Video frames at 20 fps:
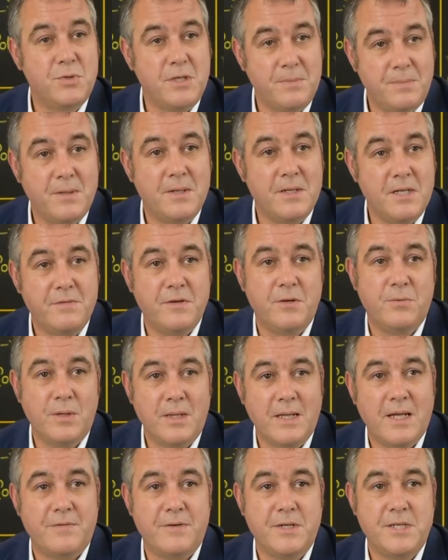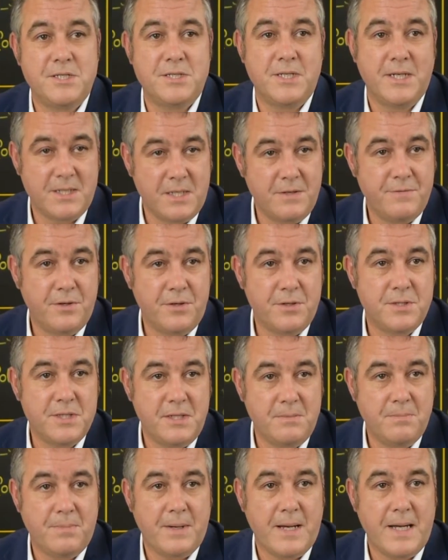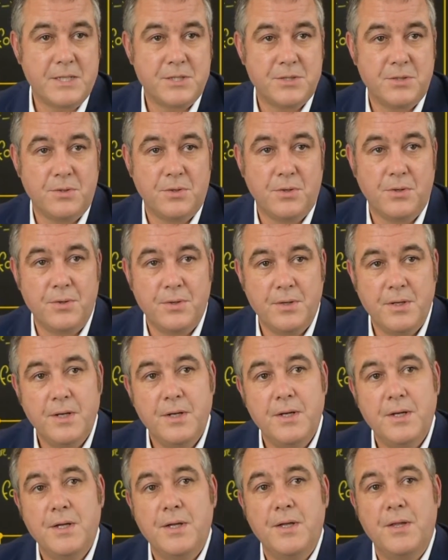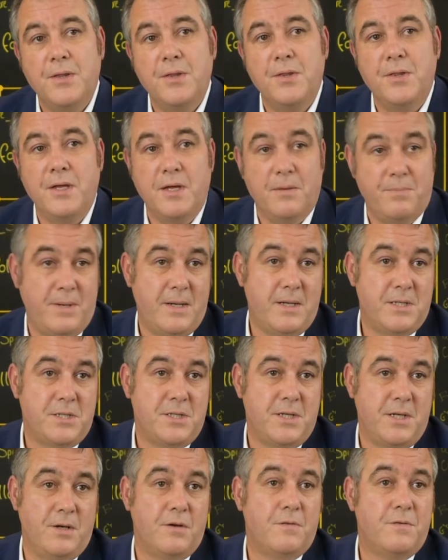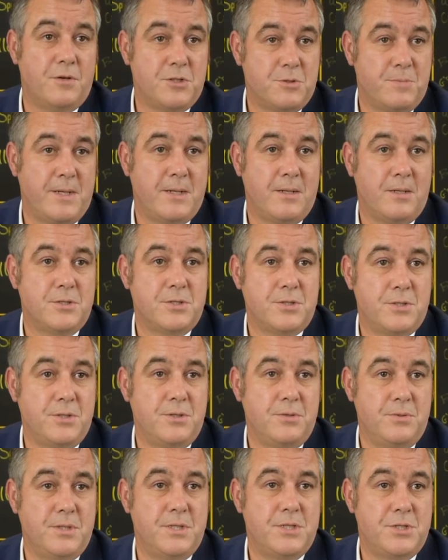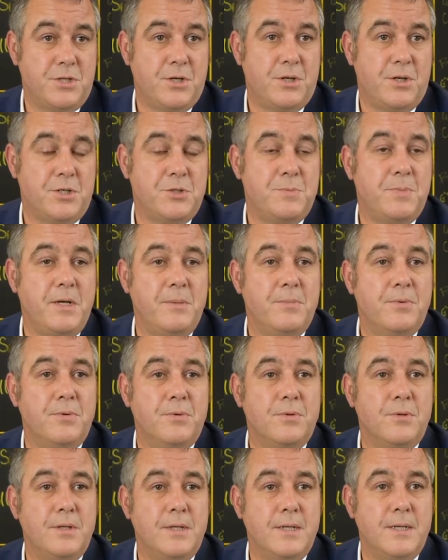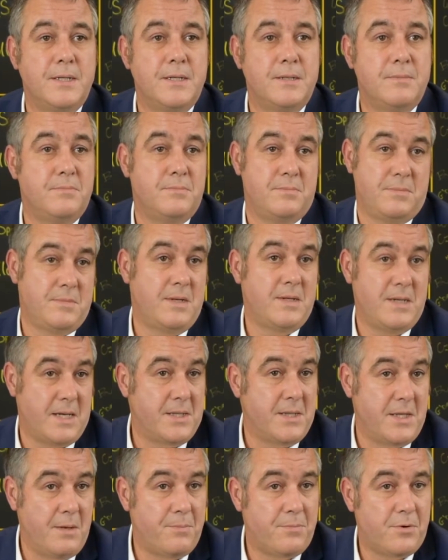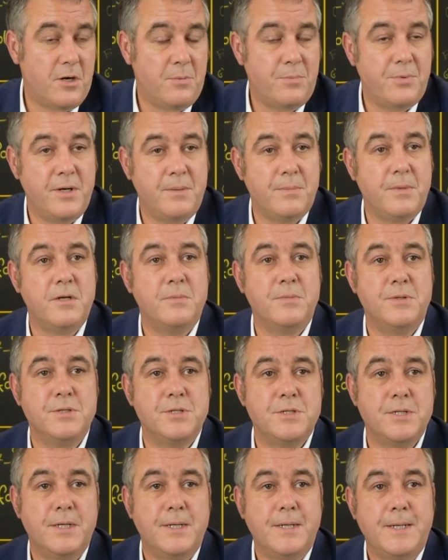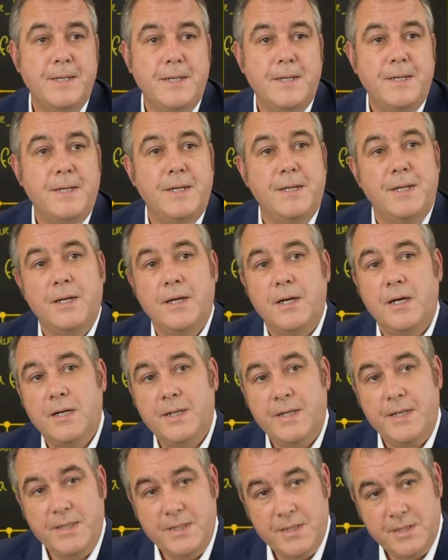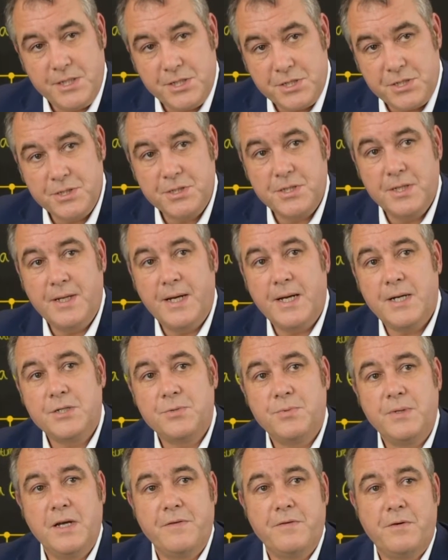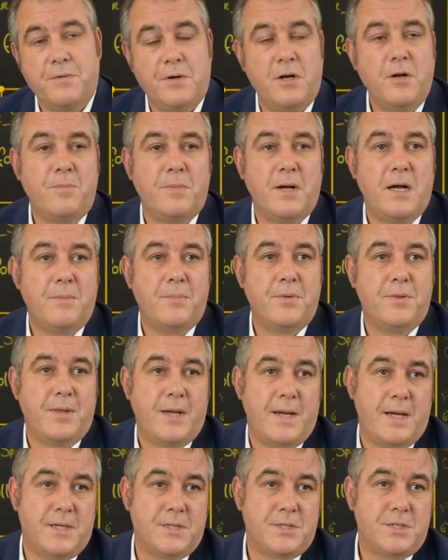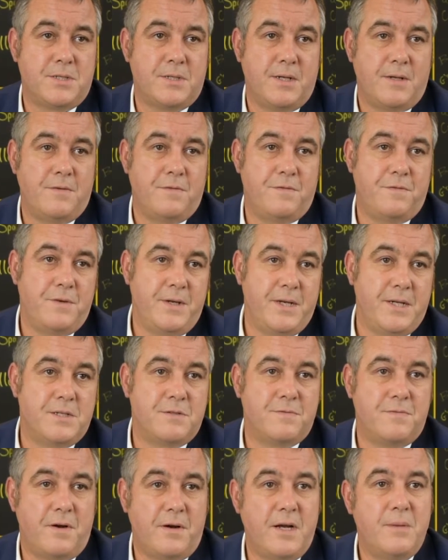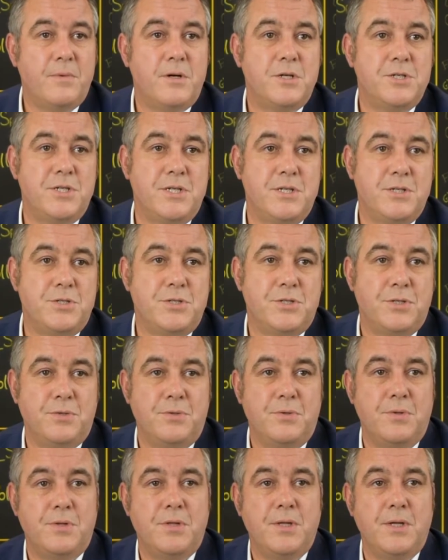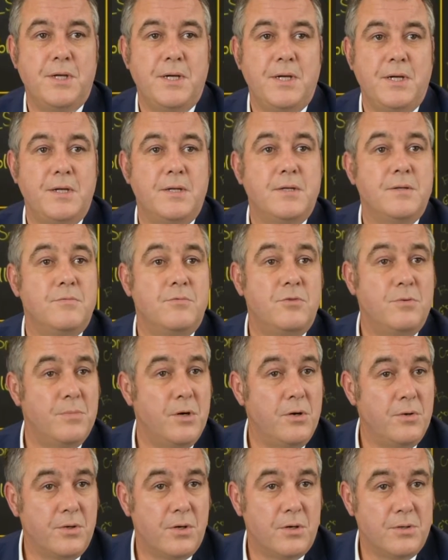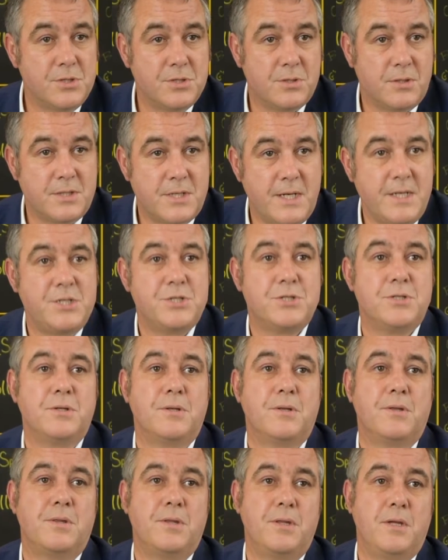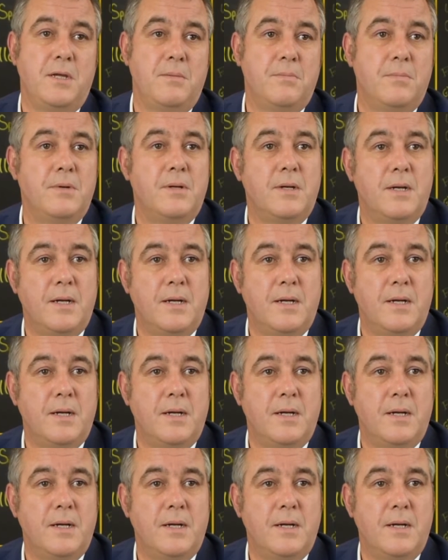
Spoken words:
we believe it will have a significant impact on the ability of hospitals to discharge people at the appropriate moment. In addition to that, we have a roadmap that feeds very much into the remote consultation theme